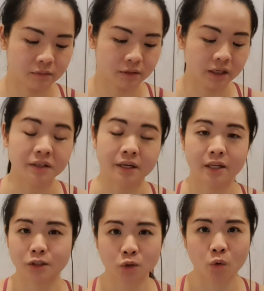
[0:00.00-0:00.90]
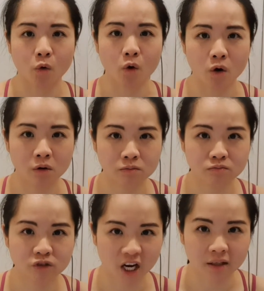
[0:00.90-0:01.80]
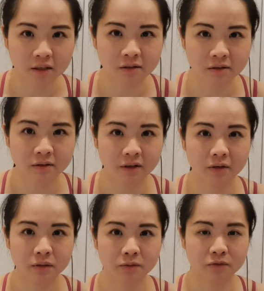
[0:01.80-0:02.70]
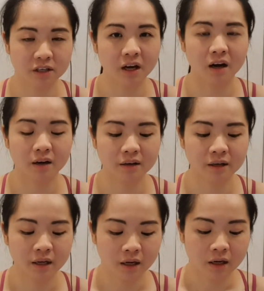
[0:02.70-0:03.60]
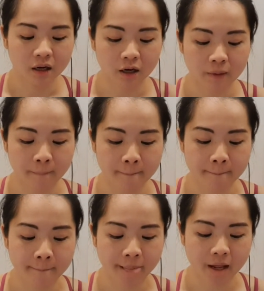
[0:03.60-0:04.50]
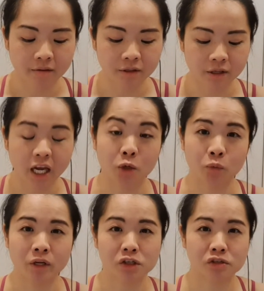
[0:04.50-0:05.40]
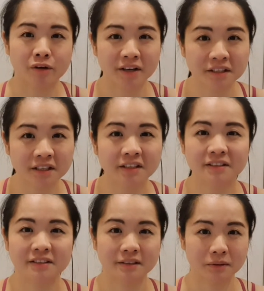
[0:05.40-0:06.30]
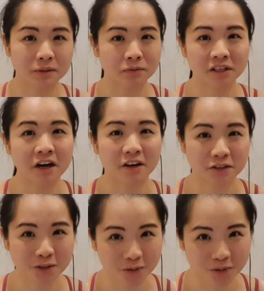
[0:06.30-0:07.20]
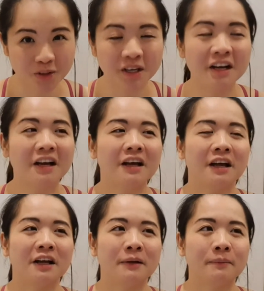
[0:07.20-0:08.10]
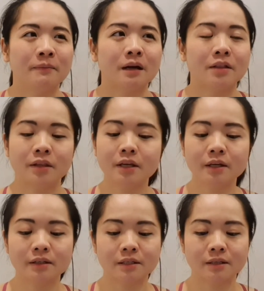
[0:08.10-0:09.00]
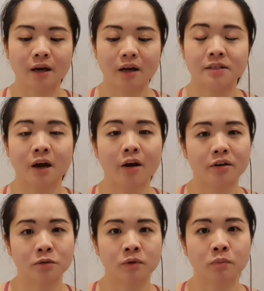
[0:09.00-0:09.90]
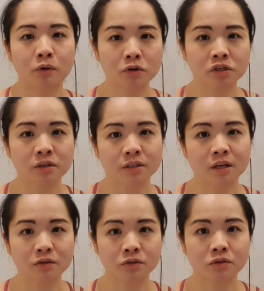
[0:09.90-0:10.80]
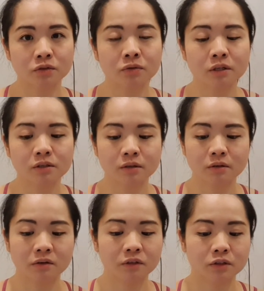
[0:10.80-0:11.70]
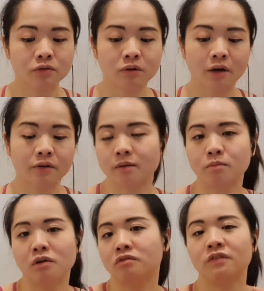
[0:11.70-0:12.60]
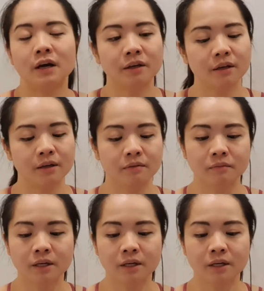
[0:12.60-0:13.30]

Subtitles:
intense core challenge, I think it was pretty hard, and the 8-week shred, it was really hard too. I think it's as hard as we push ourselves to do it. So if it's too hard, you can modify it and